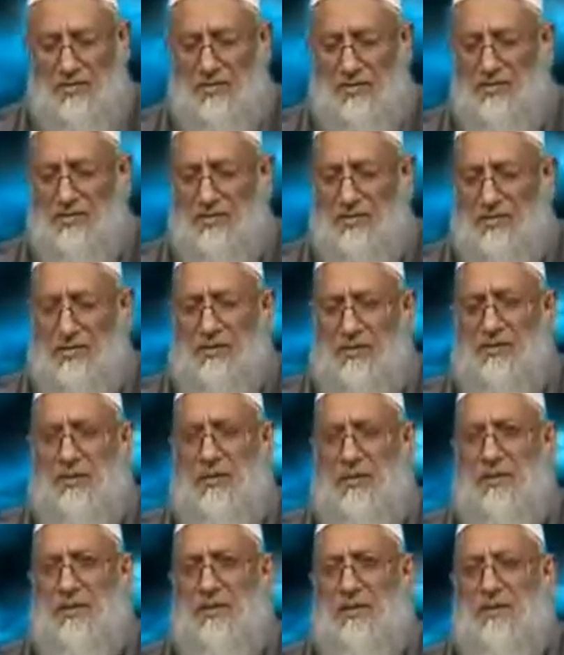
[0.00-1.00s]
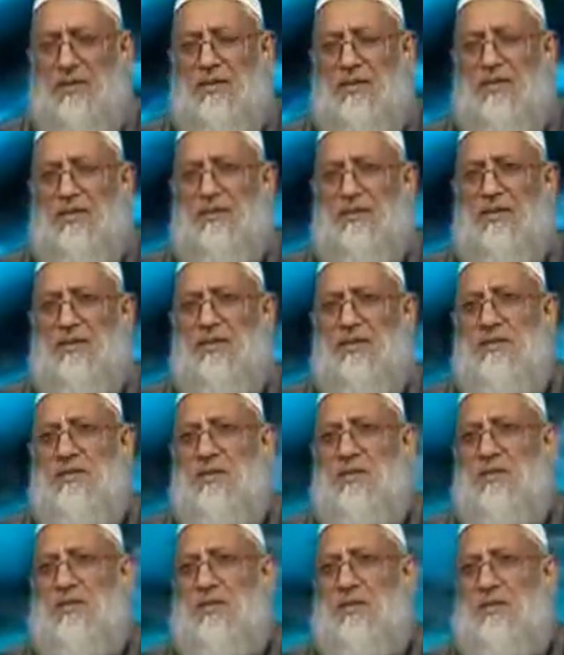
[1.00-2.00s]
to give a judgment, this
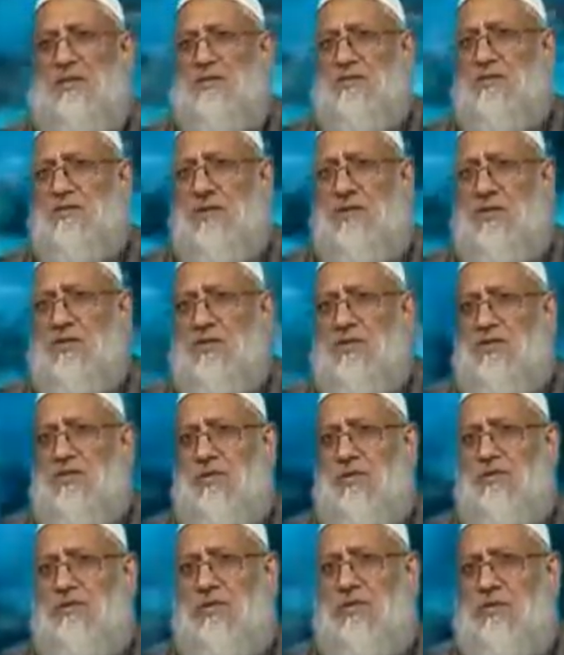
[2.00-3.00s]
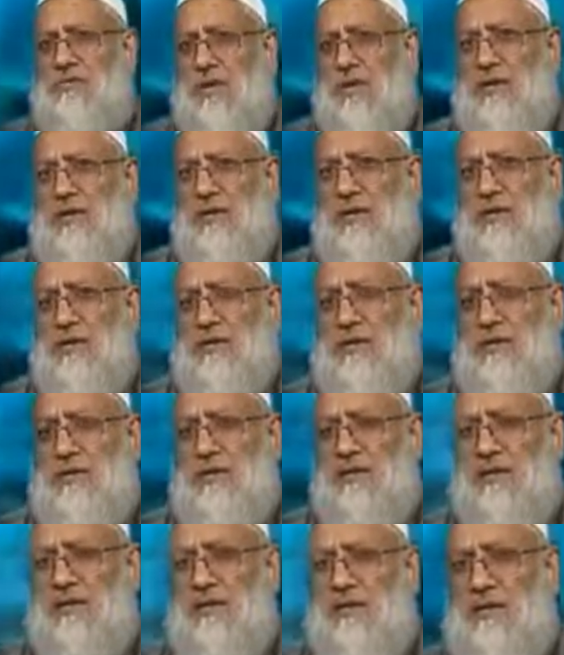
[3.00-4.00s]
judgment is going to be implemented.
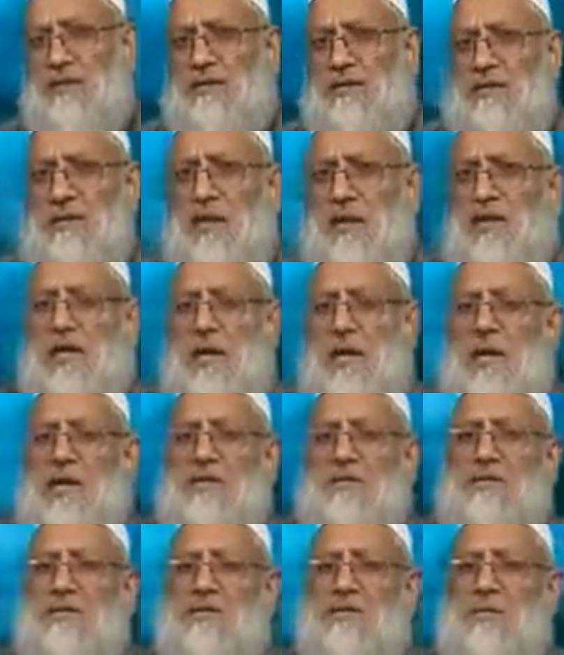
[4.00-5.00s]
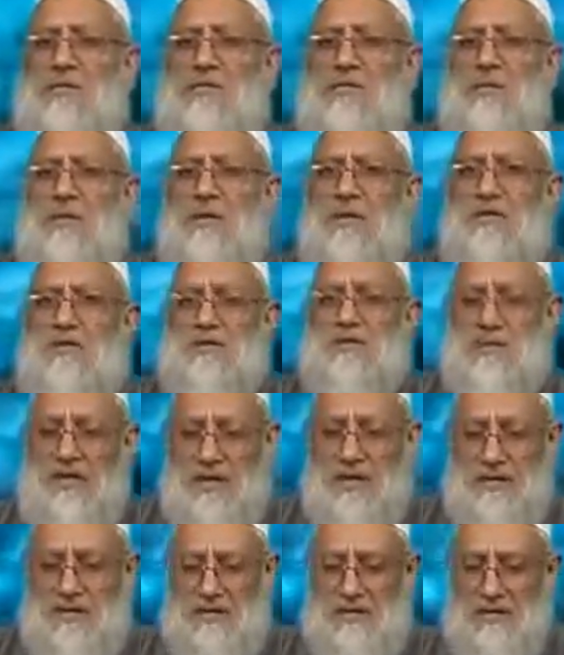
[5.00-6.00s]
It is not like the judgment
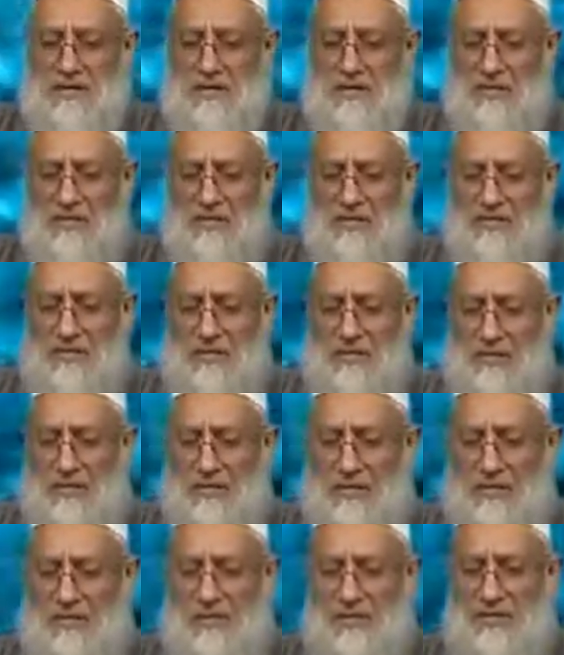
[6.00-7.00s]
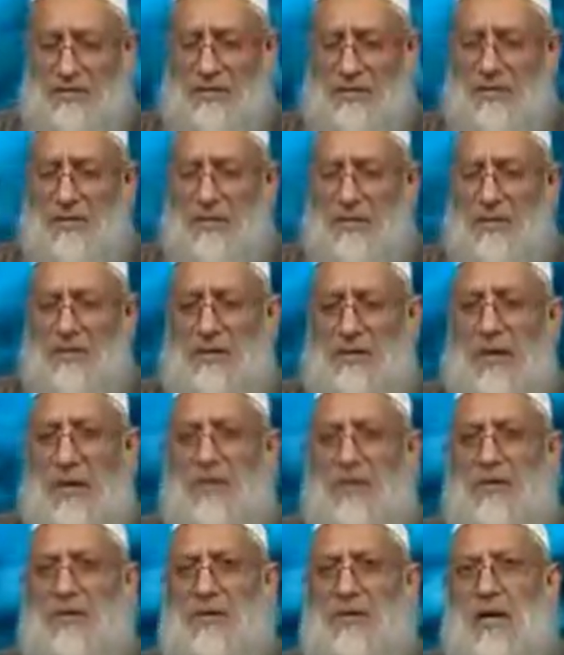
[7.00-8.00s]
of some of the judges in
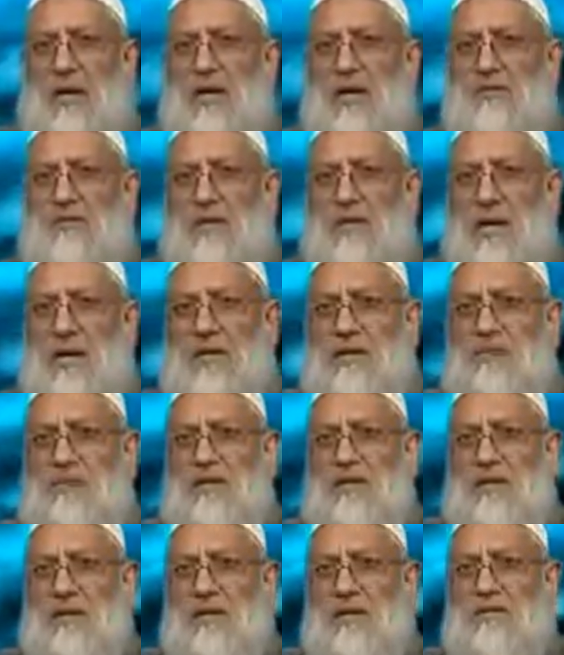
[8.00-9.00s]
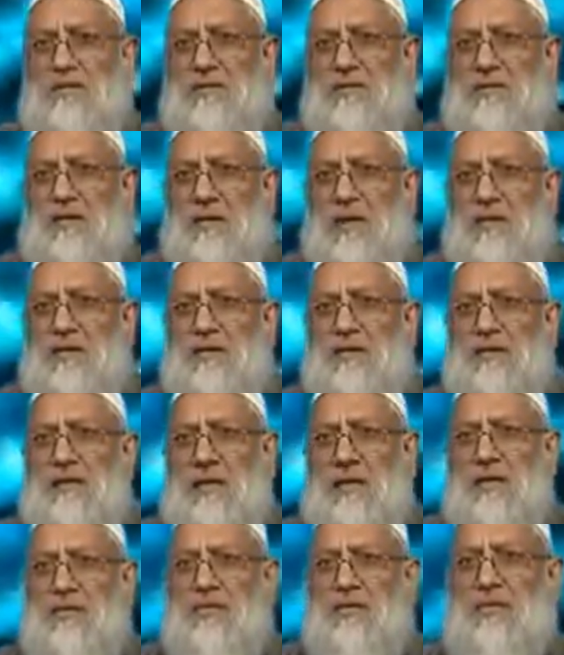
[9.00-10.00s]
our times, that because they got
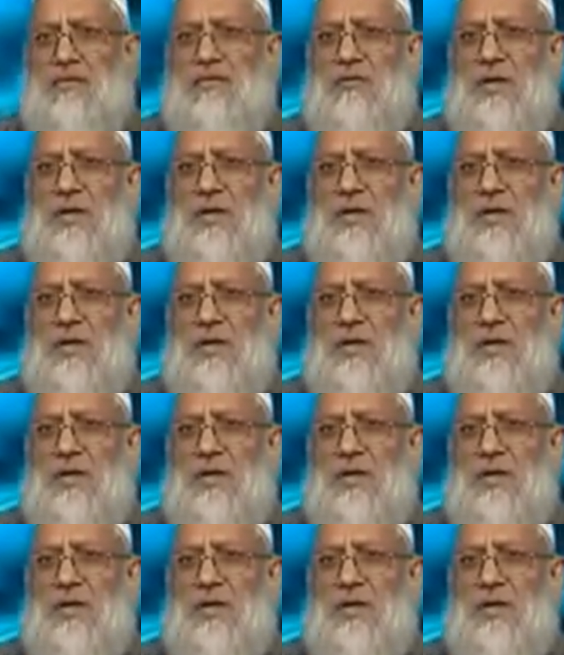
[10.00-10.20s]
no